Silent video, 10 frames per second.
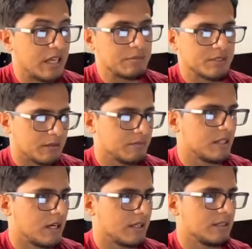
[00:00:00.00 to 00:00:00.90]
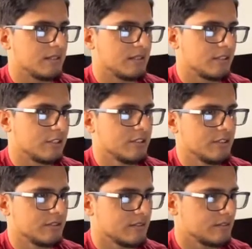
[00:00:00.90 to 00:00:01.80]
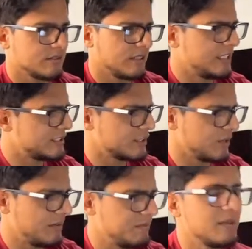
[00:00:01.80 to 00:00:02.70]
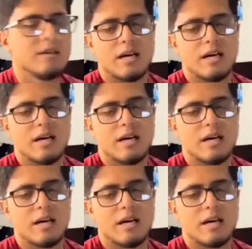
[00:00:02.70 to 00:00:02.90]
laptop, not good Instagram?